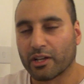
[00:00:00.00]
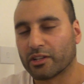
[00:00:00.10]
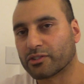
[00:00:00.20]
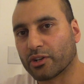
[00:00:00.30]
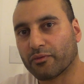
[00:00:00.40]

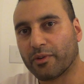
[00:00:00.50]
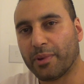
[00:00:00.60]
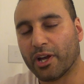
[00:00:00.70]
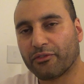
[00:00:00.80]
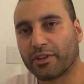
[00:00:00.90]
So the
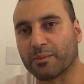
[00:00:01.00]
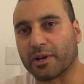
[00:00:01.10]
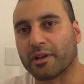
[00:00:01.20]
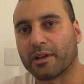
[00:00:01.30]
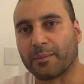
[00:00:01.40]

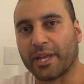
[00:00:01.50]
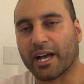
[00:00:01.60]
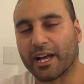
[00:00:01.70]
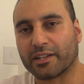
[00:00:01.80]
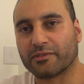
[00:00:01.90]
perfumer
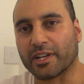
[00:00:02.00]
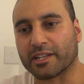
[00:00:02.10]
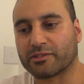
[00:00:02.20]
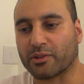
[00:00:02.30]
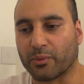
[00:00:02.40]
behind
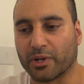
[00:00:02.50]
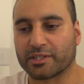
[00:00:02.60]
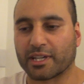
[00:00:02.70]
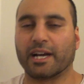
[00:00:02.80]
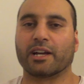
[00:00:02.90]
this was
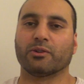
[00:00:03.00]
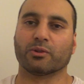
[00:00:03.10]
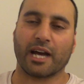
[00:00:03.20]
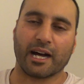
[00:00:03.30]
a guy called